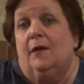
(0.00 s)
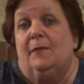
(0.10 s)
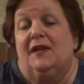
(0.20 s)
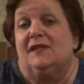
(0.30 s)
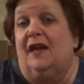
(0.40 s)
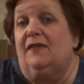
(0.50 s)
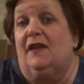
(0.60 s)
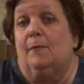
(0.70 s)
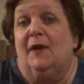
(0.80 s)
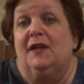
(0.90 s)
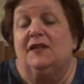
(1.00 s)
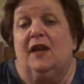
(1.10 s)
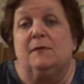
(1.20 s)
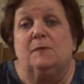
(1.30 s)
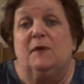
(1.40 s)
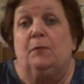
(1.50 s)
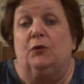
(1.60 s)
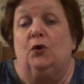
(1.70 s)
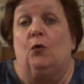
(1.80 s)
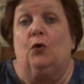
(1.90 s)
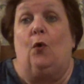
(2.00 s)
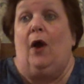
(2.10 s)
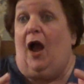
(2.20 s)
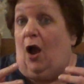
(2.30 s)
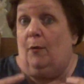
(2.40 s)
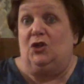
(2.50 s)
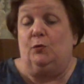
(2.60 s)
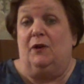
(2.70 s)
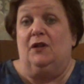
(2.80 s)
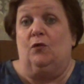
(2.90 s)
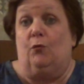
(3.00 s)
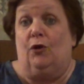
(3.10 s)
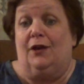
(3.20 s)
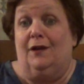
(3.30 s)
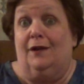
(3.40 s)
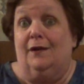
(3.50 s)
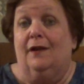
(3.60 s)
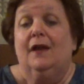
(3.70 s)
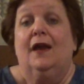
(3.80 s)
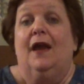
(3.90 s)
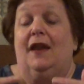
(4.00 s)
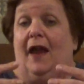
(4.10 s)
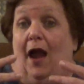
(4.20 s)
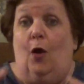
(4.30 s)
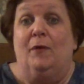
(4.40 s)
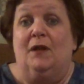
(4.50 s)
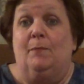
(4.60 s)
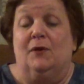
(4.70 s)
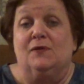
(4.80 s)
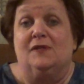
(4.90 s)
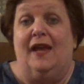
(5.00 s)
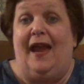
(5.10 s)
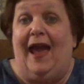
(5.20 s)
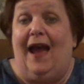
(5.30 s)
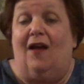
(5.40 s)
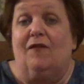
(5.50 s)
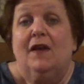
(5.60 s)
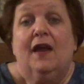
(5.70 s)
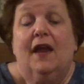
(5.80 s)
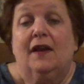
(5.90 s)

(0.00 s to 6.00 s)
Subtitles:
Because I think many times people don't know how much money they're bringing in and how many bills they have.